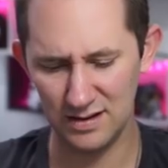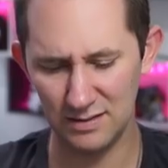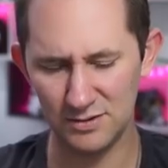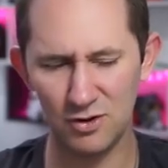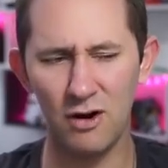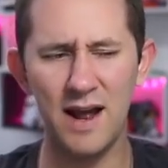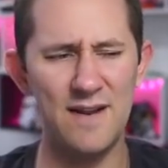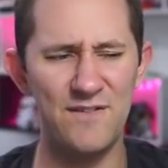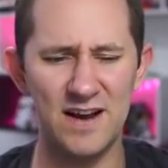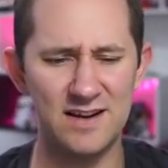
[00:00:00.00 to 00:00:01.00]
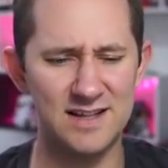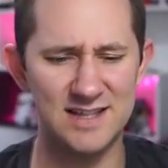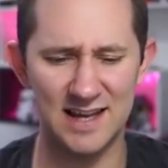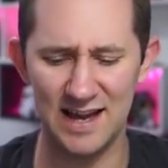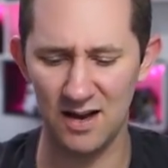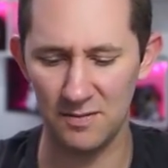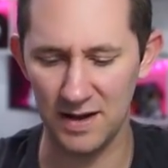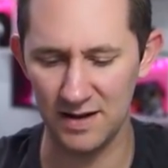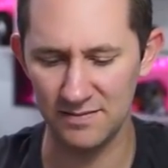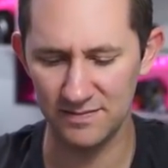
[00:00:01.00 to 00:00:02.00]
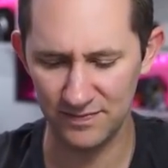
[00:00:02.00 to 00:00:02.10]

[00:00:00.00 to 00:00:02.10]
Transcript: I'm trying to figure this thing out, man.